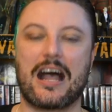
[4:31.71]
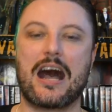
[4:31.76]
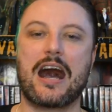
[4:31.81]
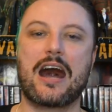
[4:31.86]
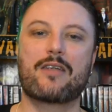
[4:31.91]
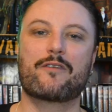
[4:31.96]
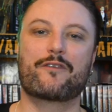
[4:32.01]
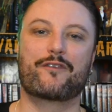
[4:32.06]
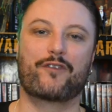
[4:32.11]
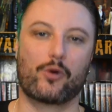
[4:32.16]

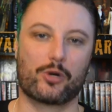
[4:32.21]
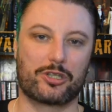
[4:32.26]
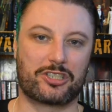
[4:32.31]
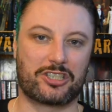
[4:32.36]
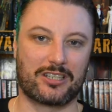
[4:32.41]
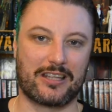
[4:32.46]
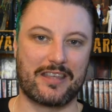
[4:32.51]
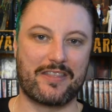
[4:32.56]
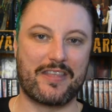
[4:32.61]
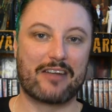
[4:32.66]

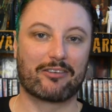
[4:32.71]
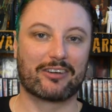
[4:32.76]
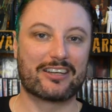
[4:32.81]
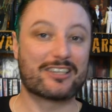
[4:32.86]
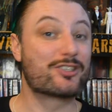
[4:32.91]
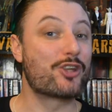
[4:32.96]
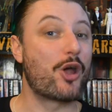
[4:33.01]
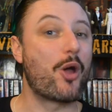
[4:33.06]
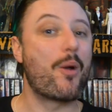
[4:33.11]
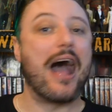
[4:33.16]
Unfortunately, there
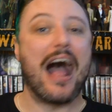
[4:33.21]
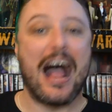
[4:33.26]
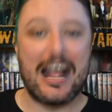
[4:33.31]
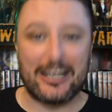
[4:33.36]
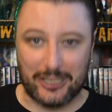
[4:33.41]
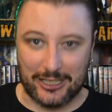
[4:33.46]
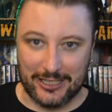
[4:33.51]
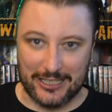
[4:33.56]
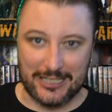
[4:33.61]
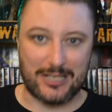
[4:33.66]
is no
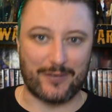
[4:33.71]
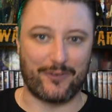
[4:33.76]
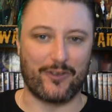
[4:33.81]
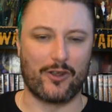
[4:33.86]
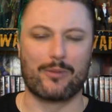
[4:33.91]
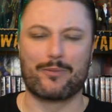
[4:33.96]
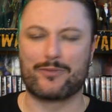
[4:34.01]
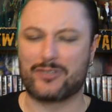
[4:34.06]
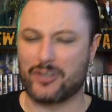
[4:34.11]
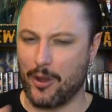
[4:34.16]
Ash in this
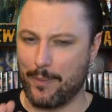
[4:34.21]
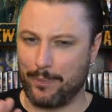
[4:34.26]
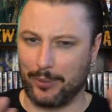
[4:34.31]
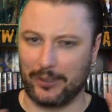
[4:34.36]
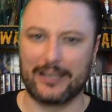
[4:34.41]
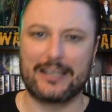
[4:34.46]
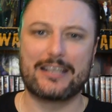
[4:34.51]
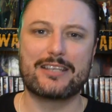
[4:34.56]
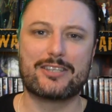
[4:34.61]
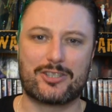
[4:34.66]
film, so
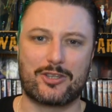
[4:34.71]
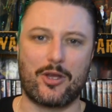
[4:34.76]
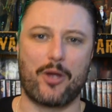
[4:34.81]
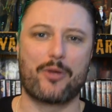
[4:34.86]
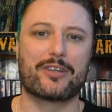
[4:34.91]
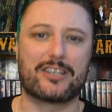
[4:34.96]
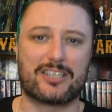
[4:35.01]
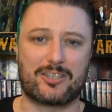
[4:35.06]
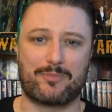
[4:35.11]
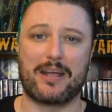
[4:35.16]
please don't
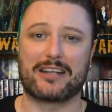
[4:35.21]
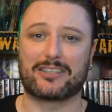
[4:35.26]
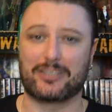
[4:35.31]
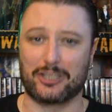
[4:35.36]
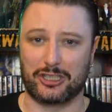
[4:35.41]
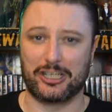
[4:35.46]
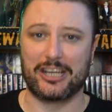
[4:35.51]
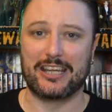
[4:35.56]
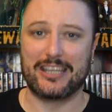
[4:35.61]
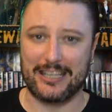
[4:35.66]
expect a
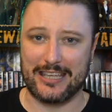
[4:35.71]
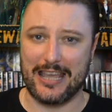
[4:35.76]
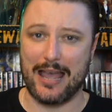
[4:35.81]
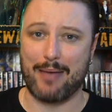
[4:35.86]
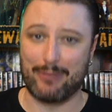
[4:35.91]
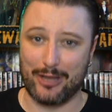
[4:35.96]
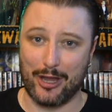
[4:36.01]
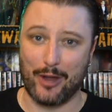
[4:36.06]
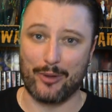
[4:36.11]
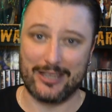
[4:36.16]
cheeky
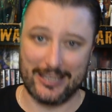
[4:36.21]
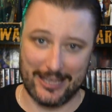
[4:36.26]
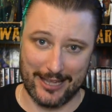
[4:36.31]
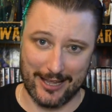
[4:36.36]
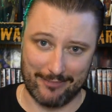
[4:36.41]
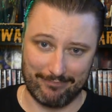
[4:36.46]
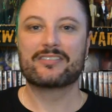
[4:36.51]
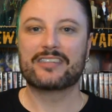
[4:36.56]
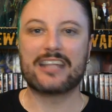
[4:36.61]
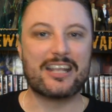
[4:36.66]
cameo here.
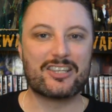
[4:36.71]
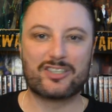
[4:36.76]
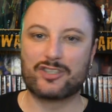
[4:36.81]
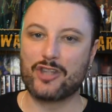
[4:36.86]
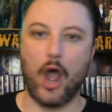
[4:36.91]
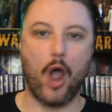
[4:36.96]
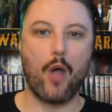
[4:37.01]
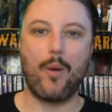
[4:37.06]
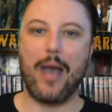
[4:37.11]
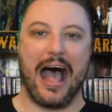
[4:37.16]
There's
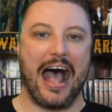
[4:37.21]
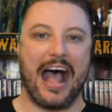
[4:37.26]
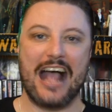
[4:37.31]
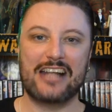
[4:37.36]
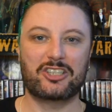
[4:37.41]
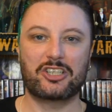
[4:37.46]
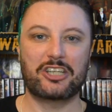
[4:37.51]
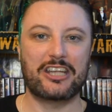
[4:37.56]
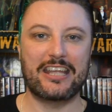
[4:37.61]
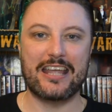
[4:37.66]
no
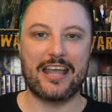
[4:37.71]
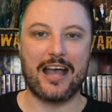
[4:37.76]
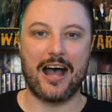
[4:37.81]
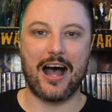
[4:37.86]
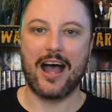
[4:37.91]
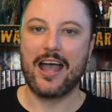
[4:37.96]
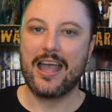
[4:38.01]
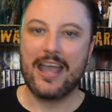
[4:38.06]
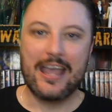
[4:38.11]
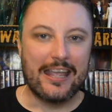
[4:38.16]
Ash
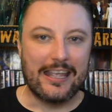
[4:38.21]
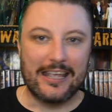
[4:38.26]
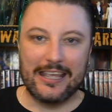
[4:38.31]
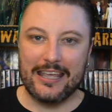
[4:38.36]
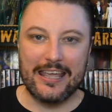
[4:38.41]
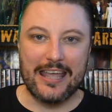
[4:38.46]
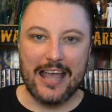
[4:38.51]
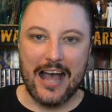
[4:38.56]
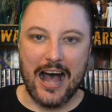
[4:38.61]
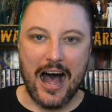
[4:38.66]
here.
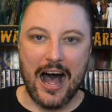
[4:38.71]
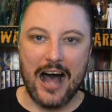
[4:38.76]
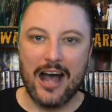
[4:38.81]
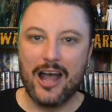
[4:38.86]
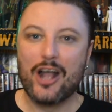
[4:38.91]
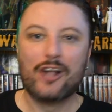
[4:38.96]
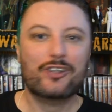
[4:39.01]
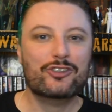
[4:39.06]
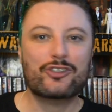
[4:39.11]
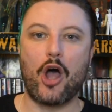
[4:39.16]
Here,
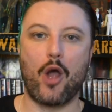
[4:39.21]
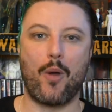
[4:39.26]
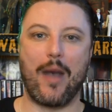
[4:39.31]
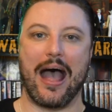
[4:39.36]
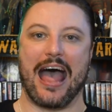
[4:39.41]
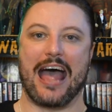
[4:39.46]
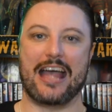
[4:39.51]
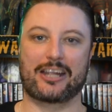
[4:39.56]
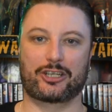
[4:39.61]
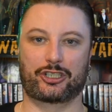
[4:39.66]
no
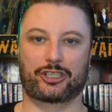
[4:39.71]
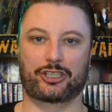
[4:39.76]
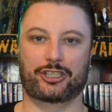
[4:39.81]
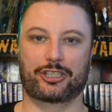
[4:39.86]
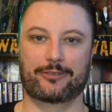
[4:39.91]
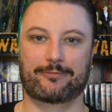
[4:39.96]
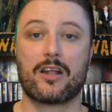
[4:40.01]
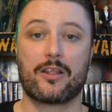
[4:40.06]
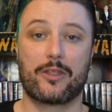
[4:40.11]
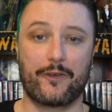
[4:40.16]
Ash.
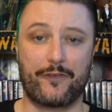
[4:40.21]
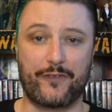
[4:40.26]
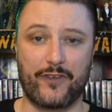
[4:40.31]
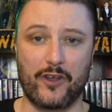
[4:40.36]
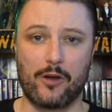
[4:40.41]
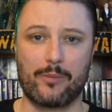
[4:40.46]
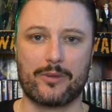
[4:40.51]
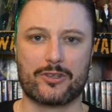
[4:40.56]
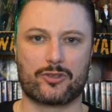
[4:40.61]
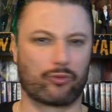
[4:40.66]
The
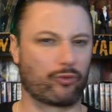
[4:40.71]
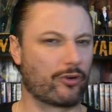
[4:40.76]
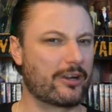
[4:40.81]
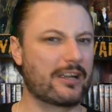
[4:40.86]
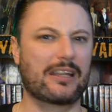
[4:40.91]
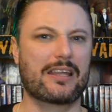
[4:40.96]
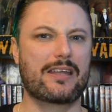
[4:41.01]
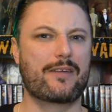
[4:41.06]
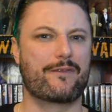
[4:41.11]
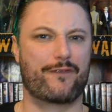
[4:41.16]
film is
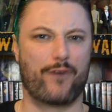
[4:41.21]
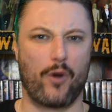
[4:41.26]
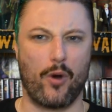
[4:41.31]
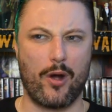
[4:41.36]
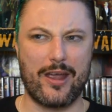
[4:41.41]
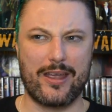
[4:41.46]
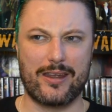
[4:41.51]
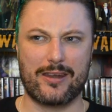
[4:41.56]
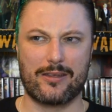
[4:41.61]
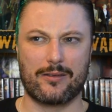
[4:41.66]
really
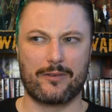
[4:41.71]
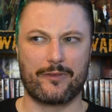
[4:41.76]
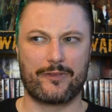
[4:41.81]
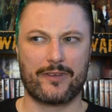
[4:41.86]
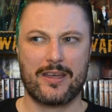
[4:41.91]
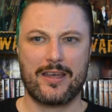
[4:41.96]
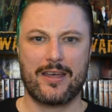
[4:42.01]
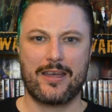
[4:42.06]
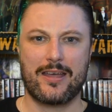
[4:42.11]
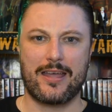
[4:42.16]
void of
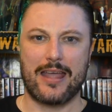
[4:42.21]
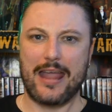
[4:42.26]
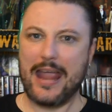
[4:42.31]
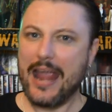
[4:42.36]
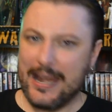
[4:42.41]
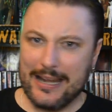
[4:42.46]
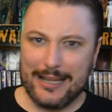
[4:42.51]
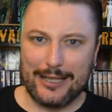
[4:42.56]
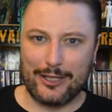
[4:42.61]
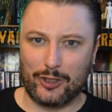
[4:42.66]

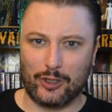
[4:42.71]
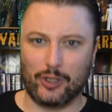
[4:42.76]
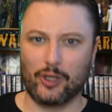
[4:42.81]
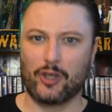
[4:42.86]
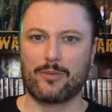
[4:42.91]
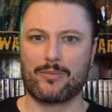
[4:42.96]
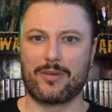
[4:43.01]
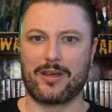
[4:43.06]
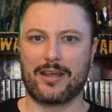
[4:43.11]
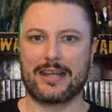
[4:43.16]
any
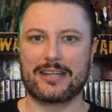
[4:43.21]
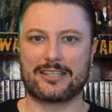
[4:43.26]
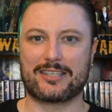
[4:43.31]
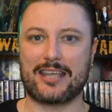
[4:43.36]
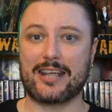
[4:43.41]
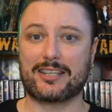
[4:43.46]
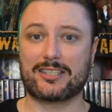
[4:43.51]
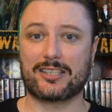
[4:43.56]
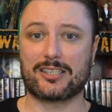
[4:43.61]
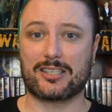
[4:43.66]
humour. It
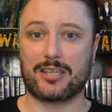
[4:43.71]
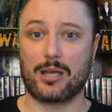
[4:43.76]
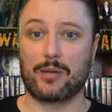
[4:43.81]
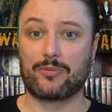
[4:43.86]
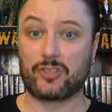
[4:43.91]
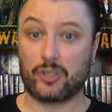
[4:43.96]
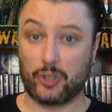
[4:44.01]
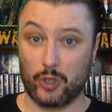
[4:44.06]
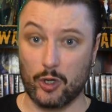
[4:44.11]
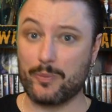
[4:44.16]
takes itself
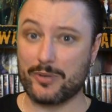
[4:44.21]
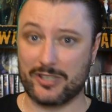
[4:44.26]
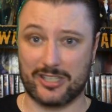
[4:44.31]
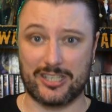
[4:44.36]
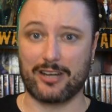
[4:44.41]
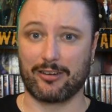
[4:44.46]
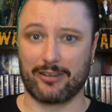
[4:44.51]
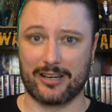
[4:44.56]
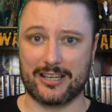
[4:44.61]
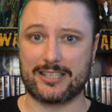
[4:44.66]
super
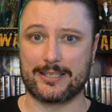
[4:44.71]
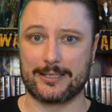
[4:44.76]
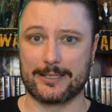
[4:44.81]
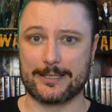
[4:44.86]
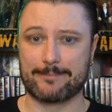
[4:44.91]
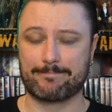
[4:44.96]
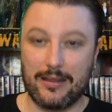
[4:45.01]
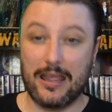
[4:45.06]
seriously.